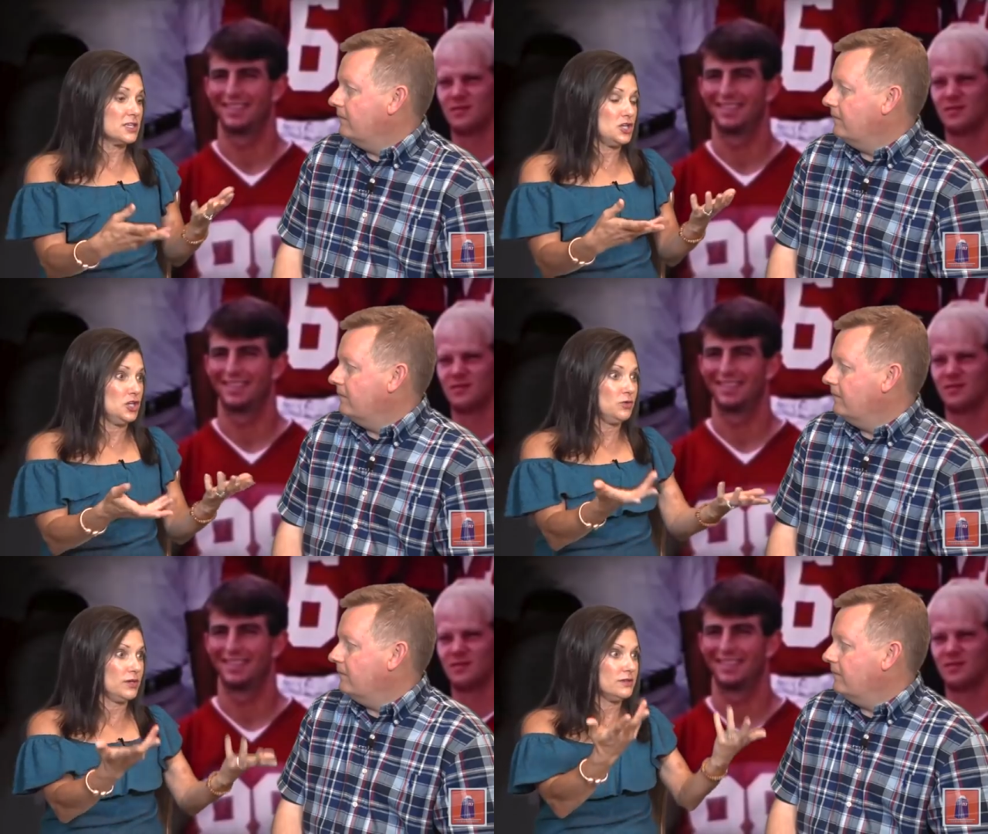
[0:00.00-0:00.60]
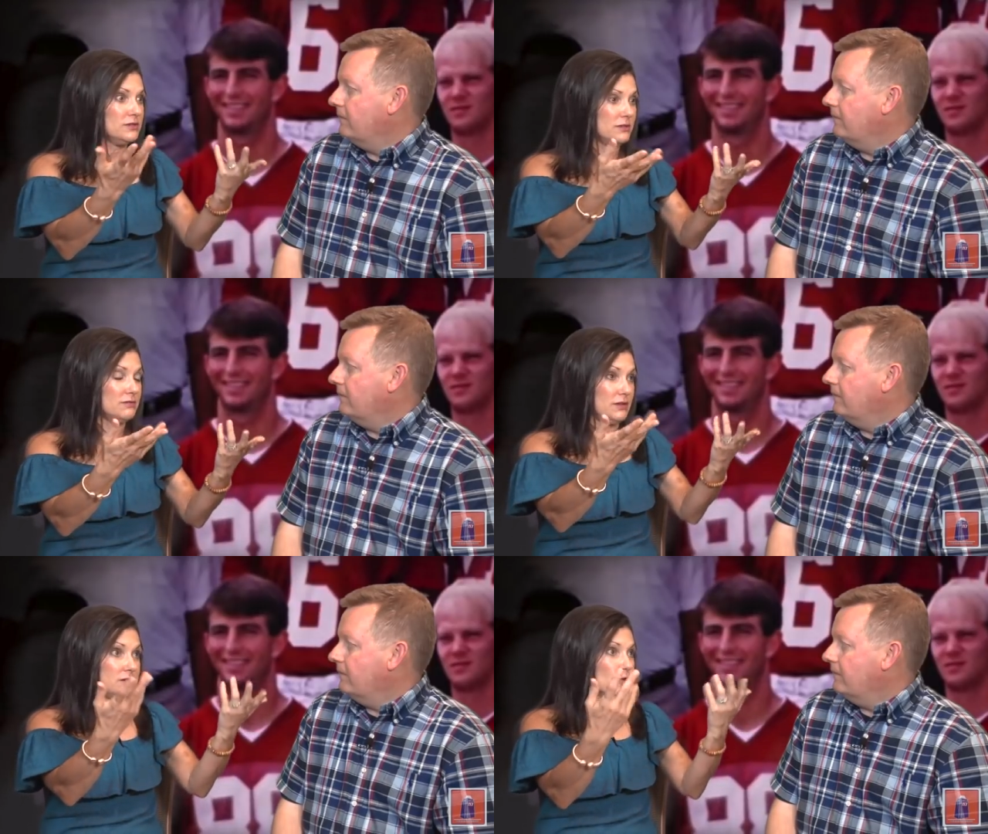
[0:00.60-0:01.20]
Speaker 1: thing you knew he
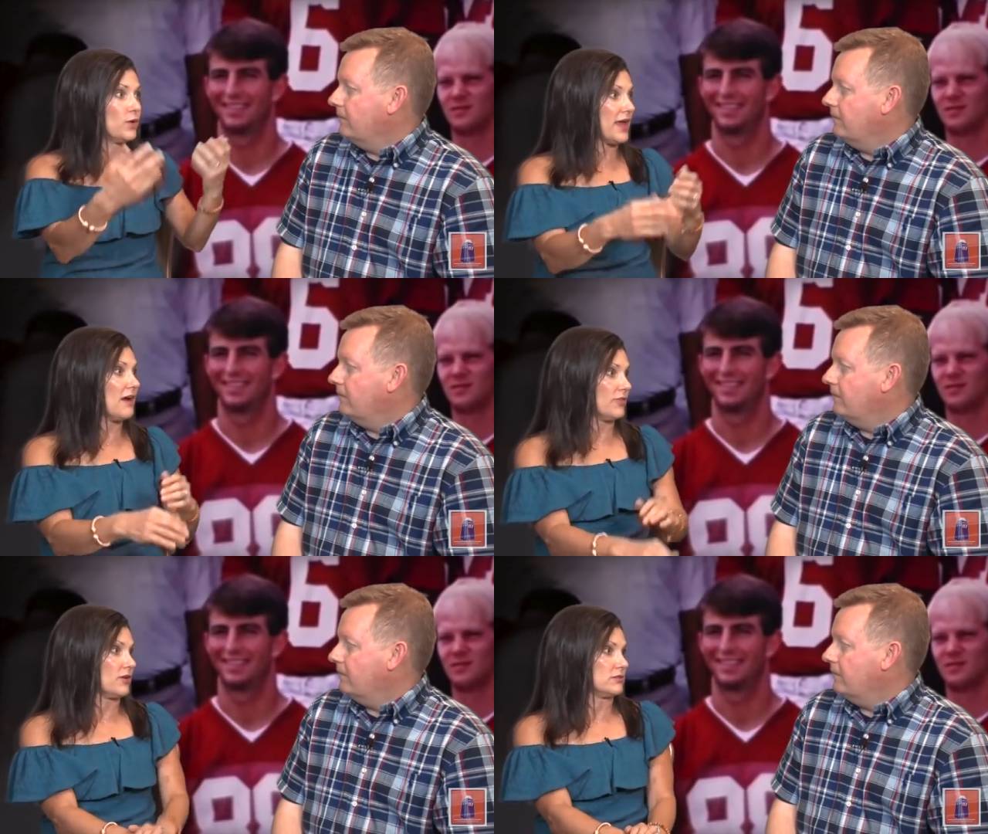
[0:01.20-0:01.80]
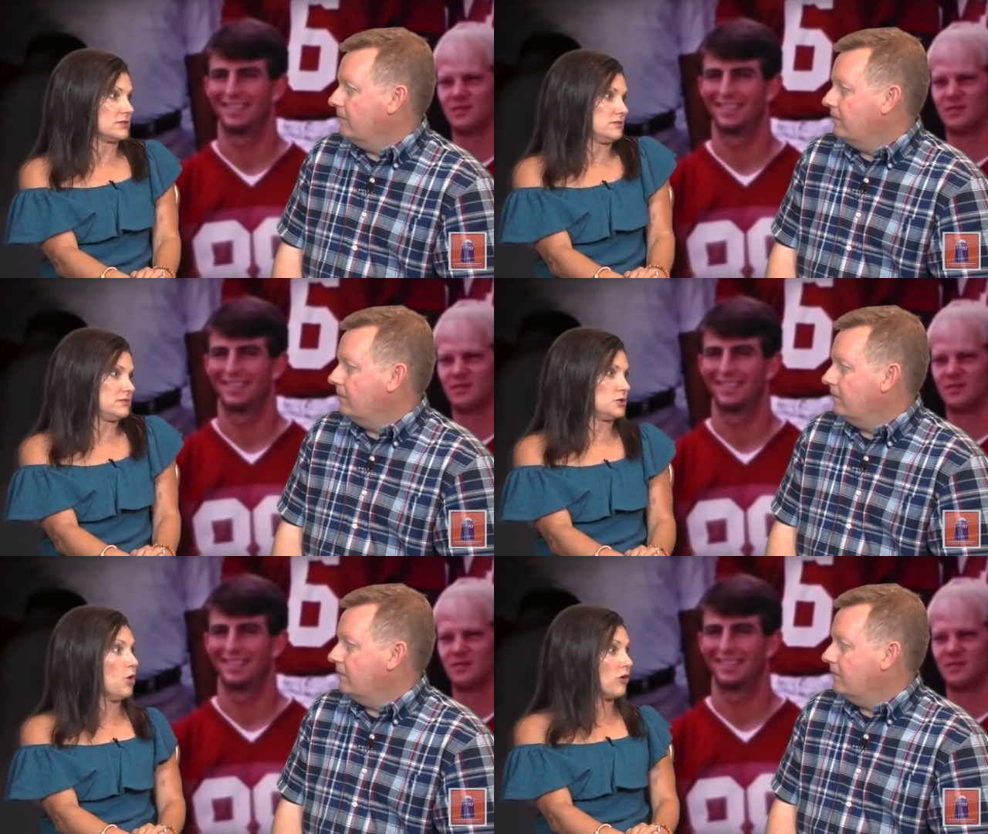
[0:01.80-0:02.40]
he's going out there to,
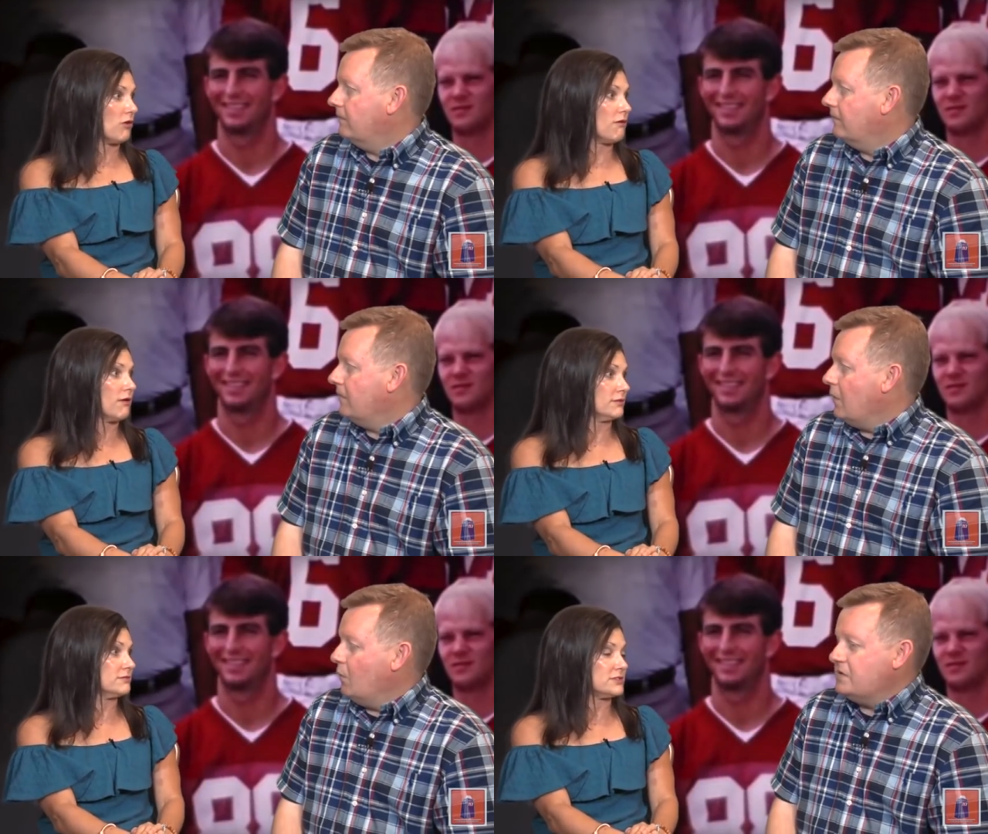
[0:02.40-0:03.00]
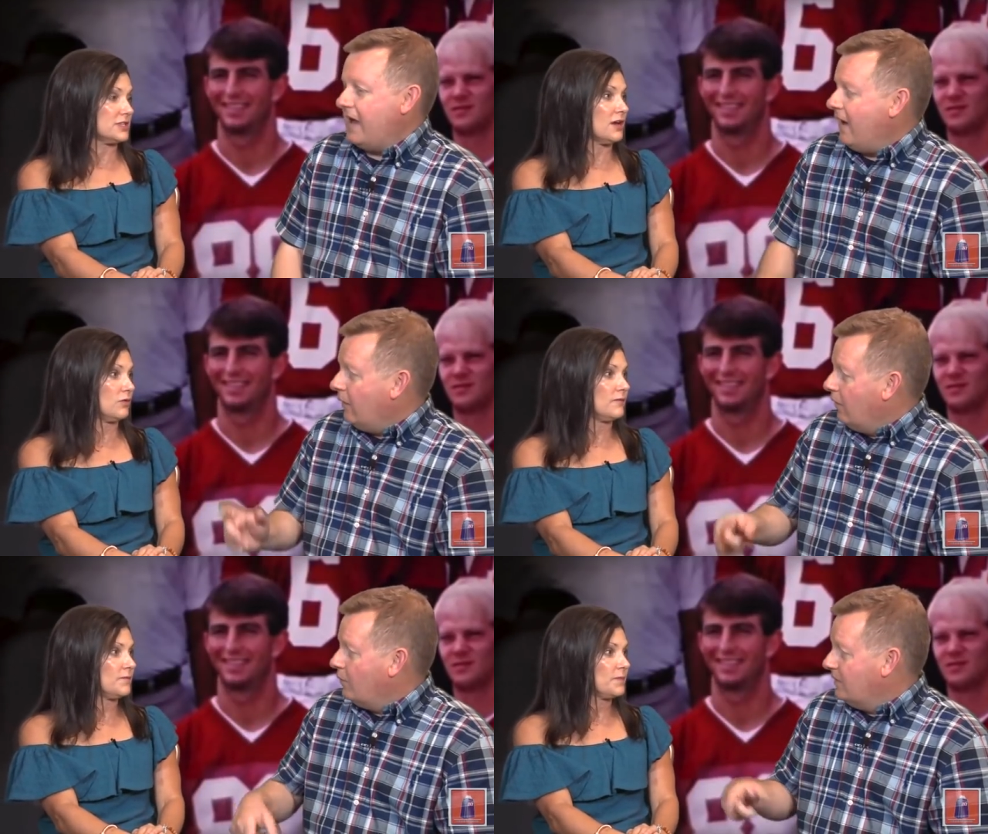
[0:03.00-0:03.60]
to walk on was so, that how
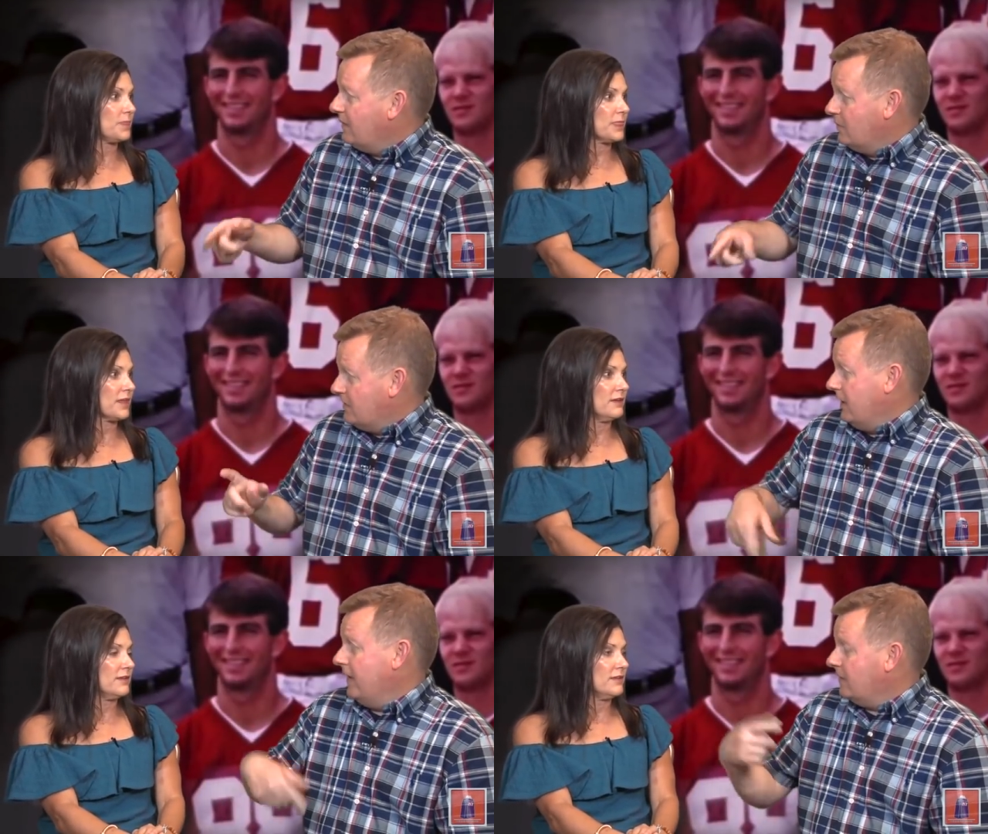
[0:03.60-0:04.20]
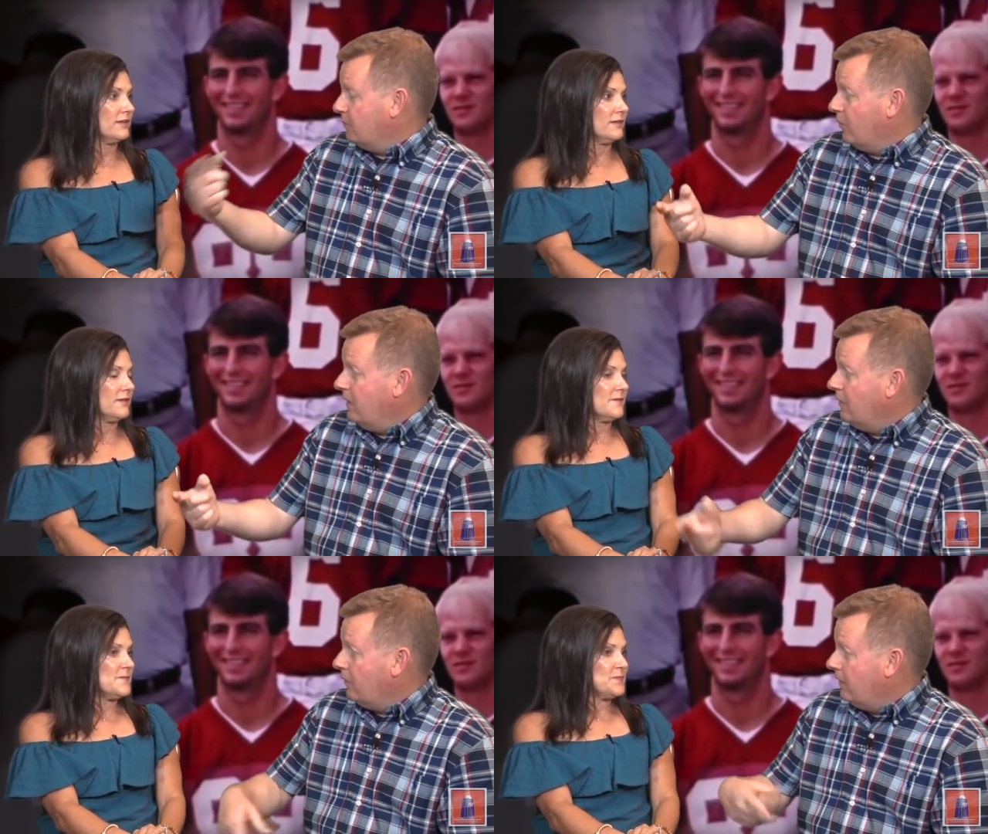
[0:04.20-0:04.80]
long
Speaker 2: was that was it the next
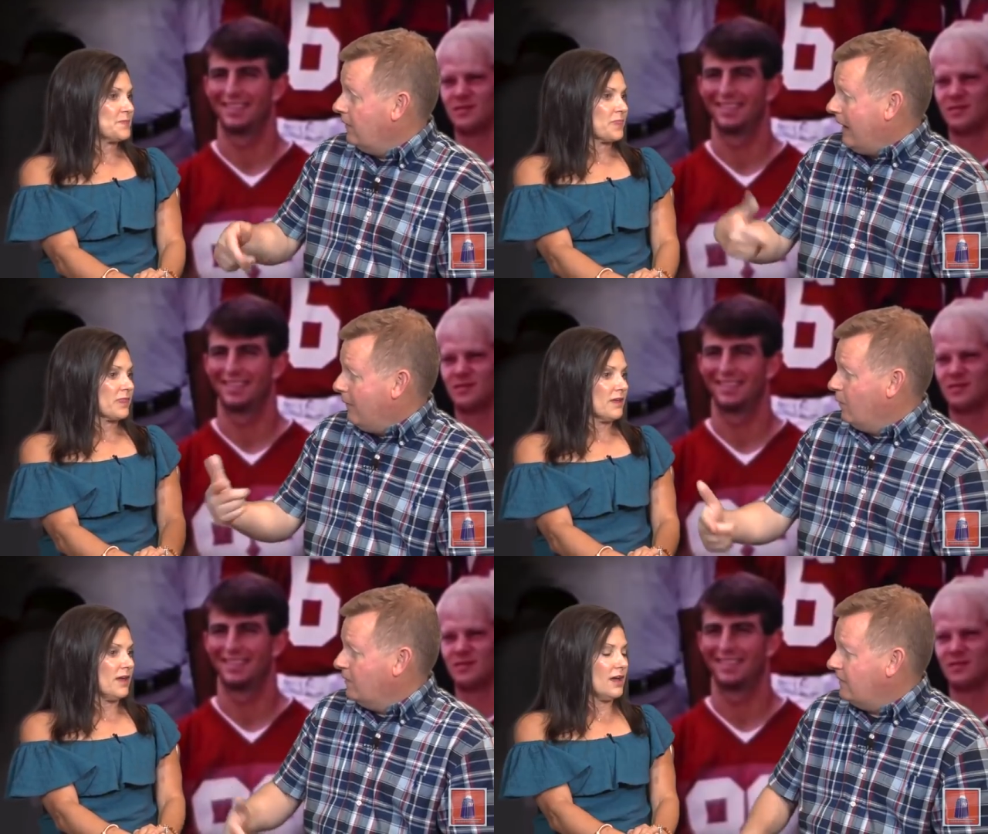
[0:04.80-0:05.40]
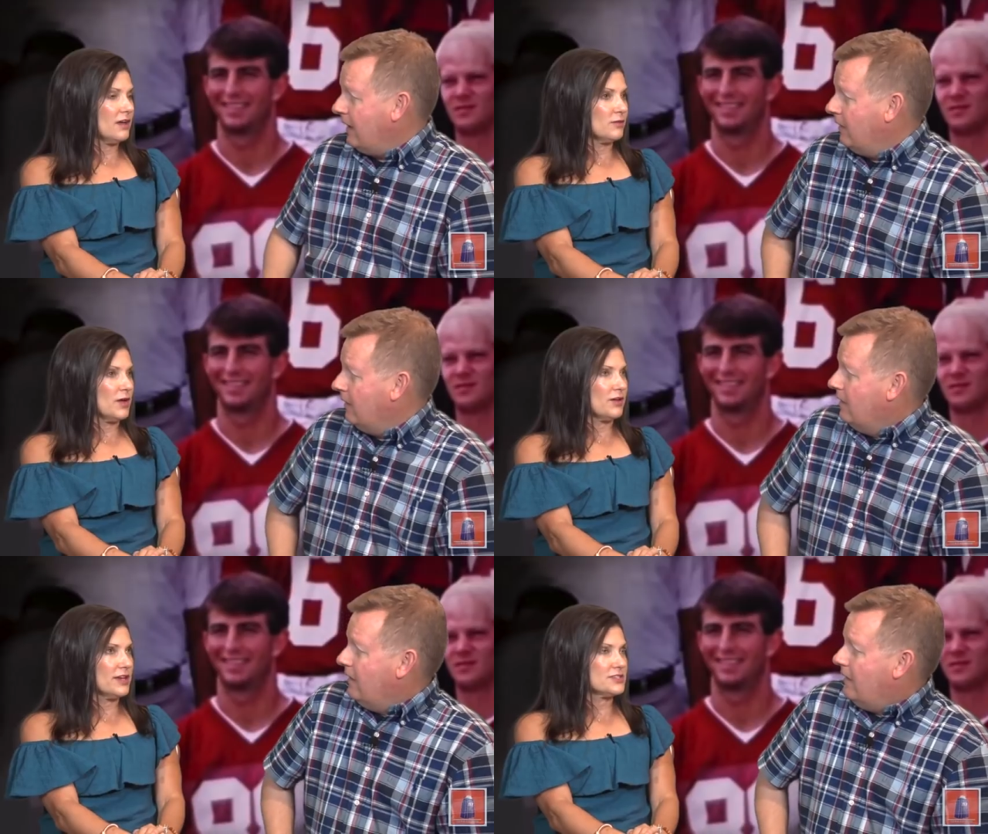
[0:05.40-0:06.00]
spring or the how was that um,
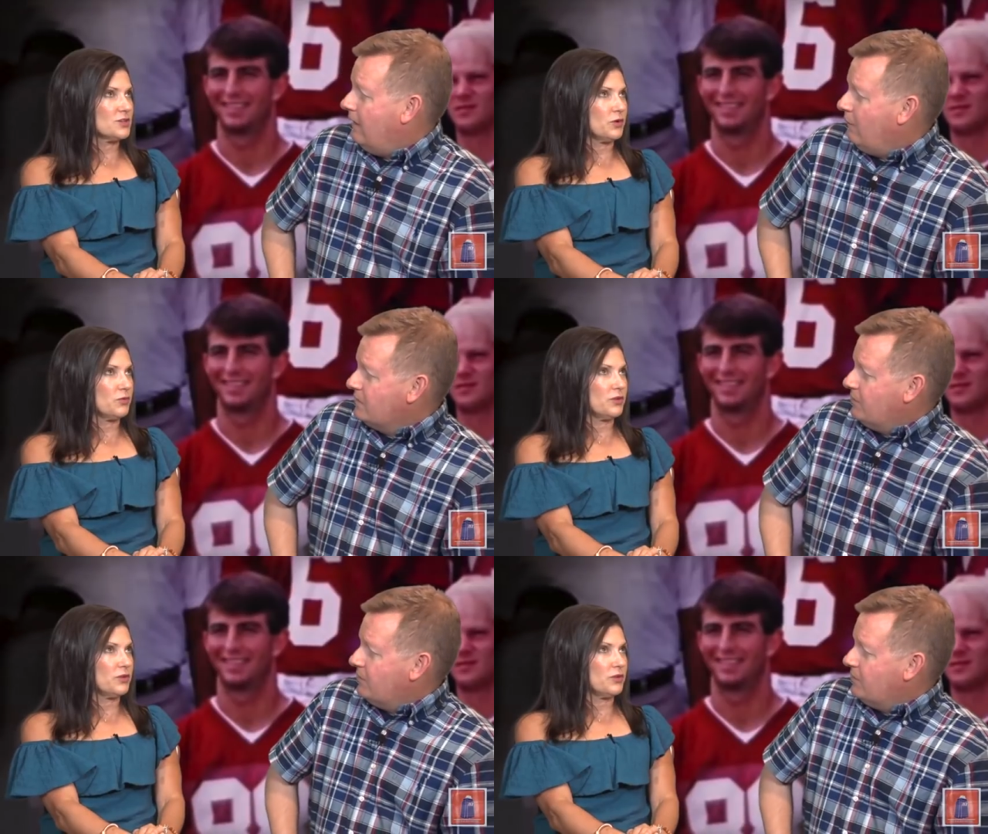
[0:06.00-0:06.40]
okay so it